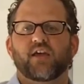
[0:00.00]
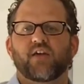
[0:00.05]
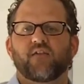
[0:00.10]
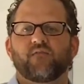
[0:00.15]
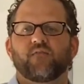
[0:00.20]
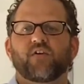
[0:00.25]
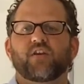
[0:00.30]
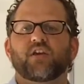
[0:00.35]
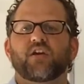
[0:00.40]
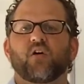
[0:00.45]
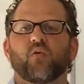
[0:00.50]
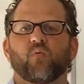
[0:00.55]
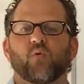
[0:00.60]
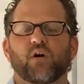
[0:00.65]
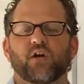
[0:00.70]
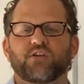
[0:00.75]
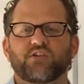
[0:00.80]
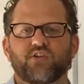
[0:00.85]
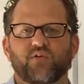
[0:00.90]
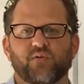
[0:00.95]
In video
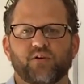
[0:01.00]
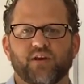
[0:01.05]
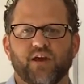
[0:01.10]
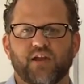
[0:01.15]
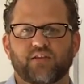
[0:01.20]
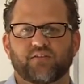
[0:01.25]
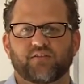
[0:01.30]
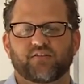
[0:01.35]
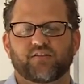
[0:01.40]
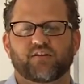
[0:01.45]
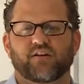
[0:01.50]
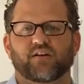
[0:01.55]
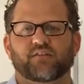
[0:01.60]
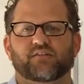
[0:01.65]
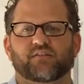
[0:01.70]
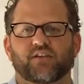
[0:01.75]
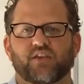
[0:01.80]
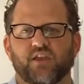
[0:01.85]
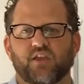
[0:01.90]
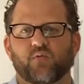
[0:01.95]
1, you and I
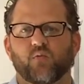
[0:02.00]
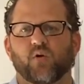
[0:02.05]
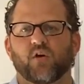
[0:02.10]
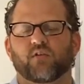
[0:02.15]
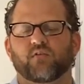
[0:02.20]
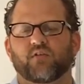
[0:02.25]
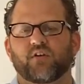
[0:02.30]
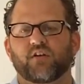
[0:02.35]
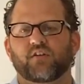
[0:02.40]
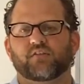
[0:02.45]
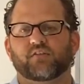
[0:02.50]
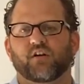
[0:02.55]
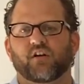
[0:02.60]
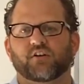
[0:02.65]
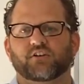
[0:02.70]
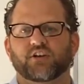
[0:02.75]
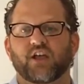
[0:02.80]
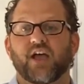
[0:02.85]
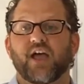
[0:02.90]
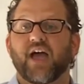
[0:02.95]
discussed keyword
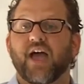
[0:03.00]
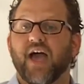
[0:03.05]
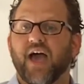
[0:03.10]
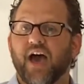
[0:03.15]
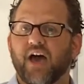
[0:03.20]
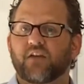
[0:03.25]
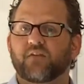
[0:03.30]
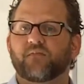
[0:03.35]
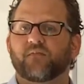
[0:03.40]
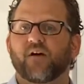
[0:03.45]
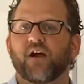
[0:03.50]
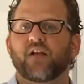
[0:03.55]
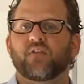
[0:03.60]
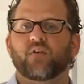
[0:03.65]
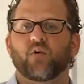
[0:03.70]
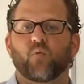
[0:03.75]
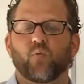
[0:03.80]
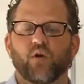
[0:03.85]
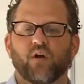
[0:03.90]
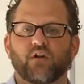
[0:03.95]
research, how to
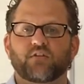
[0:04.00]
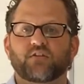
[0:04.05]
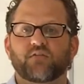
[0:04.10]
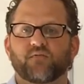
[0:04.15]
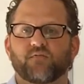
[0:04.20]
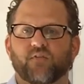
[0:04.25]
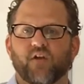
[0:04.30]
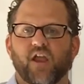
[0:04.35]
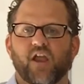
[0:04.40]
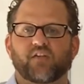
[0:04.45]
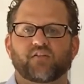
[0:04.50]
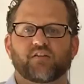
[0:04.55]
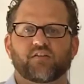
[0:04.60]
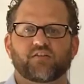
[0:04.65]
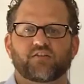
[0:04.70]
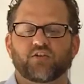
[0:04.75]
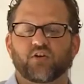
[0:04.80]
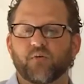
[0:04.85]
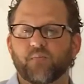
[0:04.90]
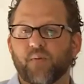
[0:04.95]
find the words and
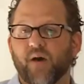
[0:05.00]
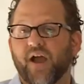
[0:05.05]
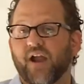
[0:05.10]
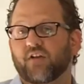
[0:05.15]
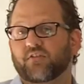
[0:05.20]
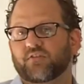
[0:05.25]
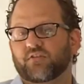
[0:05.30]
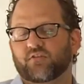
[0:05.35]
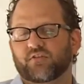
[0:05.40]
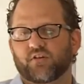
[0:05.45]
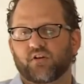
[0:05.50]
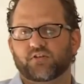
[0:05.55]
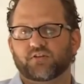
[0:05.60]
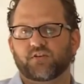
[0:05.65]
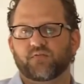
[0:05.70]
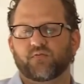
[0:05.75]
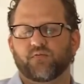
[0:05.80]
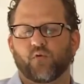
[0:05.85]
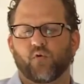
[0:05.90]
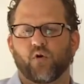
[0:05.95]
phrases your buyers are
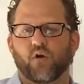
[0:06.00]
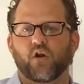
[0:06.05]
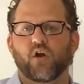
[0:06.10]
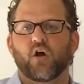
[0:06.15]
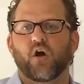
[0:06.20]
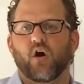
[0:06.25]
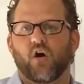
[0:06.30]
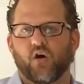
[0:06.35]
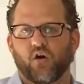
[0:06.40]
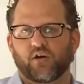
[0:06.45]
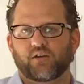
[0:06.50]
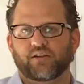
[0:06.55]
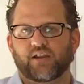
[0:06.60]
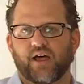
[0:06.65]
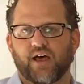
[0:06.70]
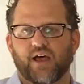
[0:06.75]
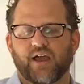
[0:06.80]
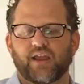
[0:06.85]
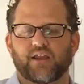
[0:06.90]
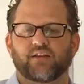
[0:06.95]
searching for
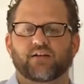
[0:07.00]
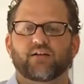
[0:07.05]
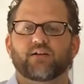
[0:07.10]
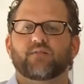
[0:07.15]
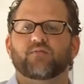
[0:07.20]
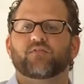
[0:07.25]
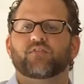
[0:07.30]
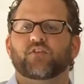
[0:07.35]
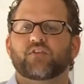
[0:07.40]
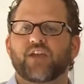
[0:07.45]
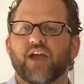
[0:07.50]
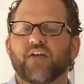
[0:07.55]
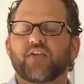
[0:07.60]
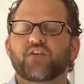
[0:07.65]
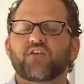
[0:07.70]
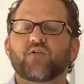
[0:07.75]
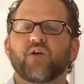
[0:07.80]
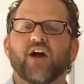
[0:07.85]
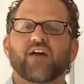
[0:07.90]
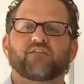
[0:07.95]
online. So now
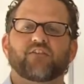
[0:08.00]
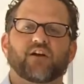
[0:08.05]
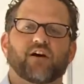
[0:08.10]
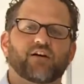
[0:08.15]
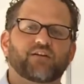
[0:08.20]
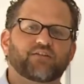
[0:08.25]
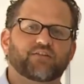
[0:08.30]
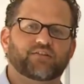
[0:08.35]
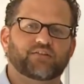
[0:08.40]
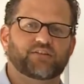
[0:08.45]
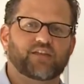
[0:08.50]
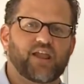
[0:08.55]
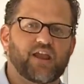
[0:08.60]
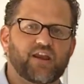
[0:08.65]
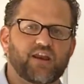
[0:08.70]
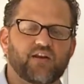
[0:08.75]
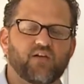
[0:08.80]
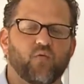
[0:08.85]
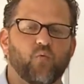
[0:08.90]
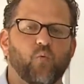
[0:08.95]
that you have an
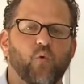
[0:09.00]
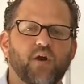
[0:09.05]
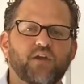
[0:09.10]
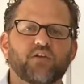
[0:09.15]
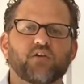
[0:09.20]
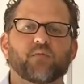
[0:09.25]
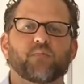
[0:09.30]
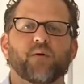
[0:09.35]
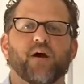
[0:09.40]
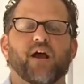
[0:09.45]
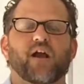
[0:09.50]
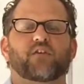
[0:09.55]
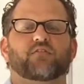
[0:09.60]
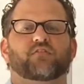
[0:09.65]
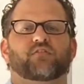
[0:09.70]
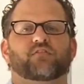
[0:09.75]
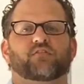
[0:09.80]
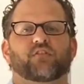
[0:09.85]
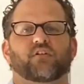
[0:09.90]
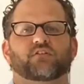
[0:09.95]
understanding of what your
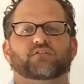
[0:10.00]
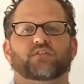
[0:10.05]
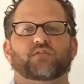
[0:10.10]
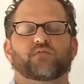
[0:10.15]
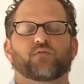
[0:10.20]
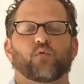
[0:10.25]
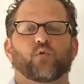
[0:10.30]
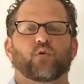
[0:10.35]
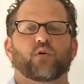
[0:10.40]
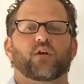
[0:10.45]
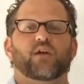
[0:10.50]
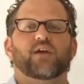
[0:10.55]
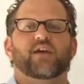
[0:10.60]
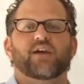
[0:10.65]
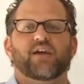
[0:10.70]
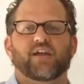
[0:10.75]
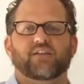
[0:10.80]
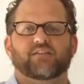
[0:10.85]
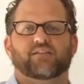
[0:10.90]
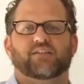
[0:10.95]
buyers are searching for,
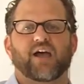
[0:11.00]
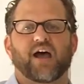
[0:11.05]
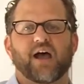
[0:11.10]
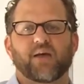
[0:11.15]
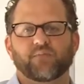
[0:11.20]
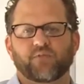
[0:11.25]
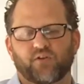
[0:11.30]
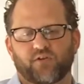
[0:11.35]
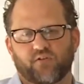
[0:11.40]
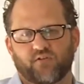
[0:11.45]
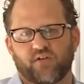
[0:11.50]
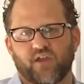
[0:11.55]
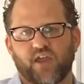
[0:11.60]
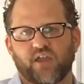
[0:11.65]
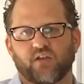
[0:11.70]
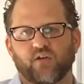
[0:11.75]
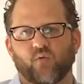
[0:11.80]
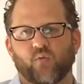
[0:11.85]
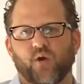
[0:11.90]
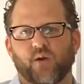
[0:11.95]
it's time to
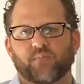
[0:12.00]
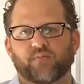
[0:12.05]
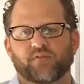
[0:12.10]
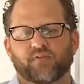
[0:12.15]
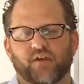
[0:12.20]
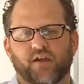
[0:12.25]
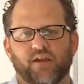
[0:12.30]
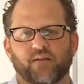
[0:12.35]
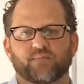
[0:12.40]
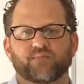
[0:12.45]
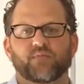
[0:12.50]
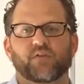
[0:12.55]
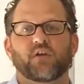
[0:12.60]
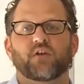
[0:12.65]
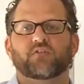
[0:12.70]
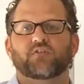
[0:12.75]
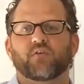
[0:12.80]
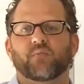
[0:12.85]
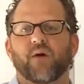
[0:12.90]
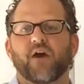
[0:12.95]
create your website.
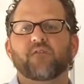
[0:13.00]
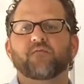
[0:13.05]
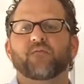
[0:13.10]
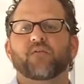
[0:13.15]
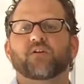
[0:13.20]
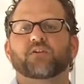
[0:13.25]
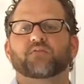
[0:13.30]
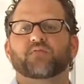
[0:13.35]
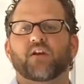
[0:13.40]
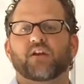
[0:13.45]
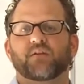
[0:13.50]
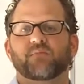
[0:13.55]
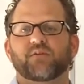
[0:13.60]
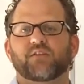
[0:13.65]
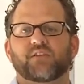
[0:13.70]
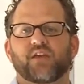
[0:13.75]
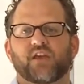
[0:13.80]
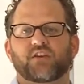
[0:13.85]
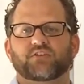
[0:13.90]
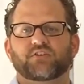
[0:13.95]
So my first
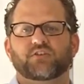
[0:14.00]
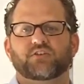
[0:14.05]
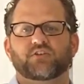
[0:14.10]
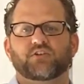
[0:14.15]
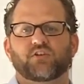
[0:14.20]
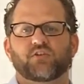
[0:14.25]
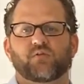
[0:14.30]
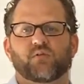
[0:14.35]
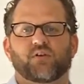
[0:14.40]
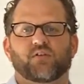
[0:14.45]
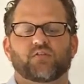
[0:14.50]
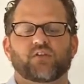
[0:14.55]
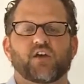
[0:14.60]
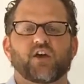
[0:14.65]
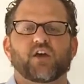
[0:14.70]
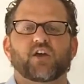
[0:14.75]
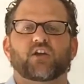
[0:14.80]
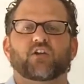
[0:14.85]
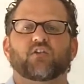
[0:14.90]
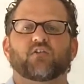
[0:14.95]
recommendation to you is
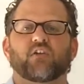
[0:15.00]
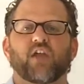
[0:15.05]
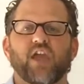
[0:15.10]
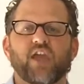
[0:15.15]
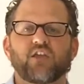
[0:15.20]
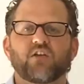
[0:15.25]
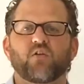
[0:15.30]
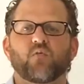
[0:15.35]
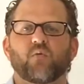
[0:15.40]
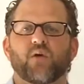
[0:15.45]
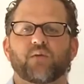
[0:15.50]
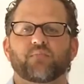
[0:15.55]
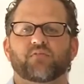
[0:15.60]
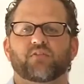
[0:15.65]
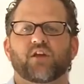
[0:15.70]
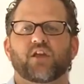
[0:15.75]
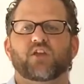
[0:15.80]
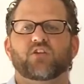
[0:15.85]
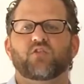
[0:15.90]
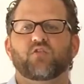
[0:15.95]
create your
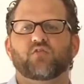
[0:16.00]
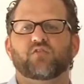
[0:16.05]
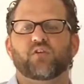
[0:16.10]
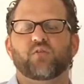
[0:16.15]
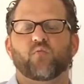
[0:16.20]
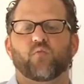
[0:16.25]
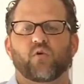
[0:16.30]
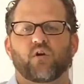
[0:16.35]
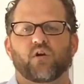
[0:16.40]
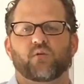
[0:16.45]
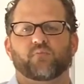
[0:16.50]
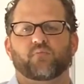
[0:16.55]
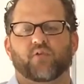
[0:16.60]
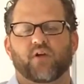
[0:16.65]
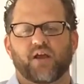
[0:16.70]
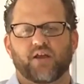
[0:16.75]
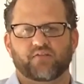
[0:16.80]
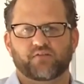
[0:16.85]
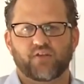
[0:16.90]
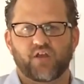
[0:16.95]
website using
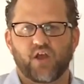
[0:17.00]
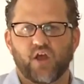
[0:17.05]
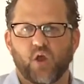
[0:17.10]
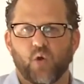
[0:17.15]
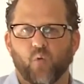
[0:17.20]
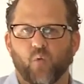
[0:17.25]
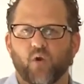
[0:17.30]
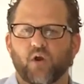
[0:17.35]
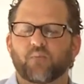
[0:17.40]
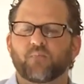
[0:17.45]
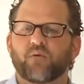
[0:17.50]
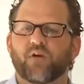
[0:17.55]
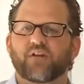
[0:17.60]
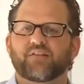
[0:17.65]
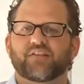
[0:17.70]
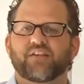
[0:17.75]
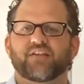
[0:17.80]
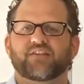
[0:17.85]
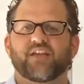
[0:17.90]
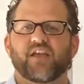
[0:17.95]
WordPress.
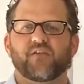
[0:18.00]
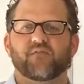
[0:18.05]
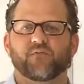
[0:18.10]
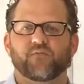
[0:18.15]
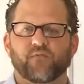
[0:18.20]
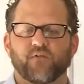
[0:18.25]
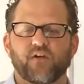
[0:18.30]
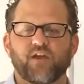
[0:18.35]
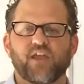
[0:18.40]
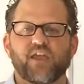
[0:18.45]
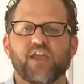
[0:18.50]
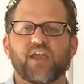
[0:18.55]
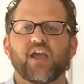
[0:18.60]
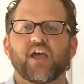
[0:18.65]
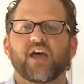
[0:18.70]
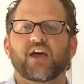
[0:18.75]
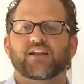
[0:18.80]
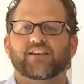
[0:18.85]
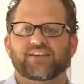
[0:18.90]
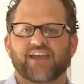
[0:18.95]
WordPress is a free,
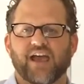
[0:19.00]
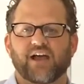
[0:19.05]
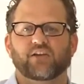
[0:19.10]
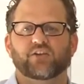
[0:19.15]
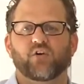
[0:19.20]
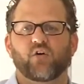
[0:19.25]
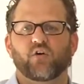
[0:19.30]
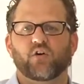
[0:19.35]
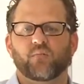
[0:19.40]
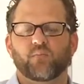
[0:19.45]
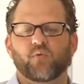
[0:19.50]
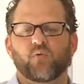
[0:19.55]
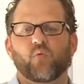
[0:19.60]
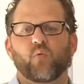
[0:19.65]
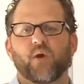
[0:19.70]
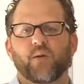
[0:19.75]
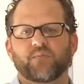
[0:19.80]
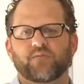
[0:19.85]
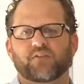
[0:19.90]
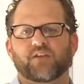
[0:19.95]
downloadable
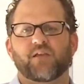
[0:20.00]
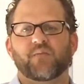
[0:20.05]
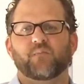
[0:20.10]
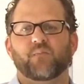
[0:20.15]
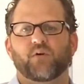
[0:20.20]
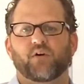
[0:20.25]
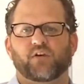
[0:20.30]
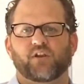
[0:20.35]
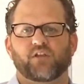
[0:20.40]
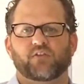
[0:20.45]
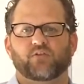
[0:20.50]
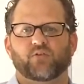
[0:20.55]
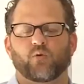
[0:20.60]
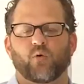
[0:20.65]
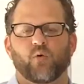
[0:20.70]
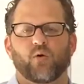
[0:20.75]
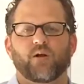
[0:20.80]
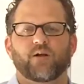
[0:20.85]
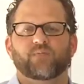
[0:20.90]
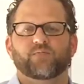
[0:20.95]
website building
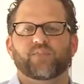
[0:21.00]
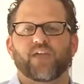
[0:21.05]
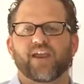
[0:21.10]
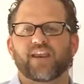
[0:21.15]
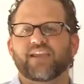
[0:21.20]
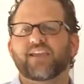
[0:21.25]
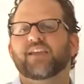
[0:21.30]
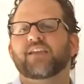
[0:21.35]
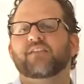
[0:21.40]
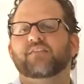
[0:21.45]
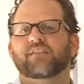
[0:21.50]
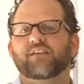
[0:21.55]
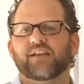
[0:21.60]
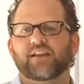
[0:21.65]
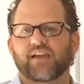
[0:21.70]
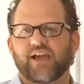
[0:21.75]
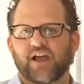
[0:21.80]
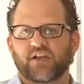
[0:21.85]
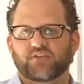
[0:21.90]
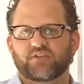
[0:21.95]
tool that easily
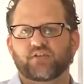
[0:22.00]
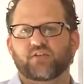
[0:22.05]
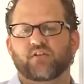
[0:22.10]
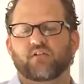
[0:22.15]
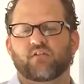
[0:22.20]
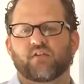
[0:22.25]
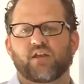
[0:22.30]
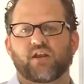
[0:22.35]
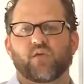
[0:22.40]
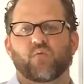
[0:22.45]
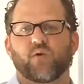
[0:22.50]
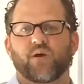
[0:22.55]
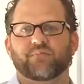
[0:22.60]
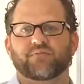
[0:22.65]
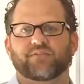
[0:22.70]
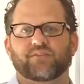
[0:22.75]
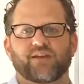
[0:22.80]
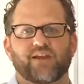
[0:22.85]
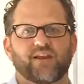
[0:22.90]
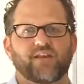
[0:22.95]
allows you to create a
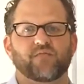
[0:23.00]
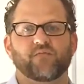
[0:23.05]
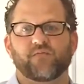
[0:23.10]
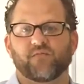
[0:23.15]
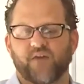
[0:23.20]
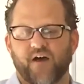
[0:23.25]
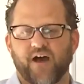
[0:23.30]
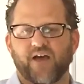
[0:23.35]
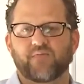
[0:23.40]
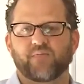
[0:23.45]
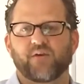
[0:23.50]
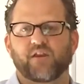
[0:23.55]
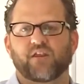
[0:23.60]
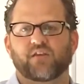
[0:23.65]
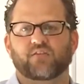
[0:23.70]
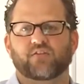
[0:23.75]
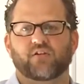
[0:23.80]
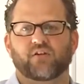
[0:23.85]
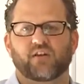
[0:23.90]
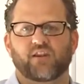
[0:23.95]
website in 5
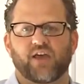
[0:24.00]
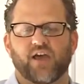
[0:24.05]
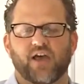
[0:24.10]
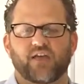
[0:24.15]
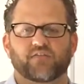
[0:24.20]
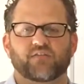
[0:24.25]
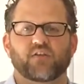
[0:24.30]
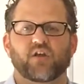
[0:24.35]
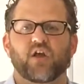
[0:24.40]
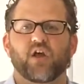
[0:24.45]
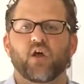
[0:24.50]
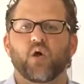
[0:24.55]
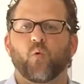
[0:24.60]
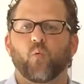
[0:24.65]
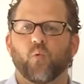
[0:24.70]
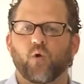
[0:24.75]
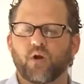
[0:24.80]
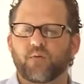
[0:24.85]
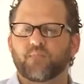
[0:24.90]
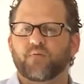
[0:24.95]
minutes or less.
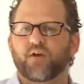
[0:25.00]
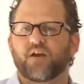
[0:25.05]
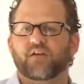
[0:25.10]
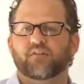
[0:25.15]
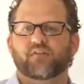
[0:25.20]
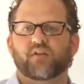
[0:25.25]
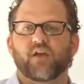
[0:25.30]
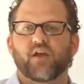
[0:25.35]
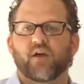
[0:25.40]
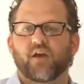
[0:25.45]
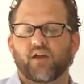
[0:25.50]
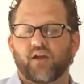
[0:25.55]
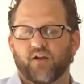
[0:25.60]
WordPress